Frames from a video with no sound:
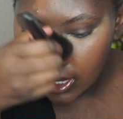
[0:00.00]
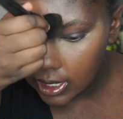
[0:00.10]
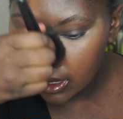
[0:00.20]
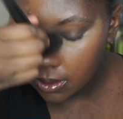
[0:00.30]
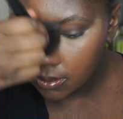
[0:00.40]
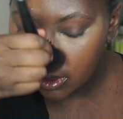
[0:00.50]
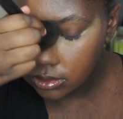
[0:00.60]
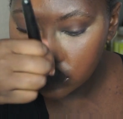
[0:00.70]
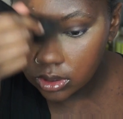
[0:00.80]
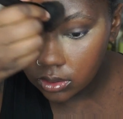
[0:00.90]
I didn't
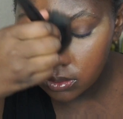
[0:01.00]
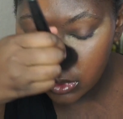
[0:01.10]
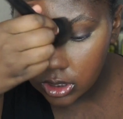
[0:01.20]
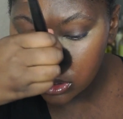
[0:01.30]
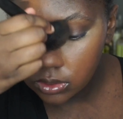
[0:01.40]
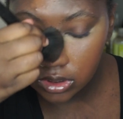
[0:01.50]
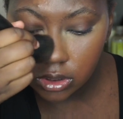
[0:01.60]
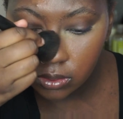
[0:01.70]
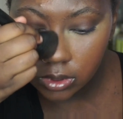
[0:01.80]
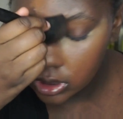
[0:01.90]
want too much, which
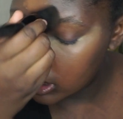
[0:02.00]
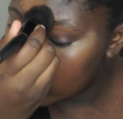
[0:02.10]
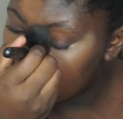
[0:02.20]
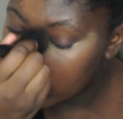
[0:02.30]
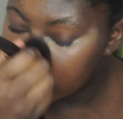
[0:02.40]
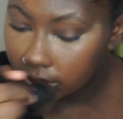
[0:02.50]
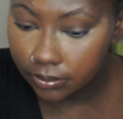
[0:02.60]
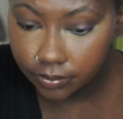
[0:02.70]
is really good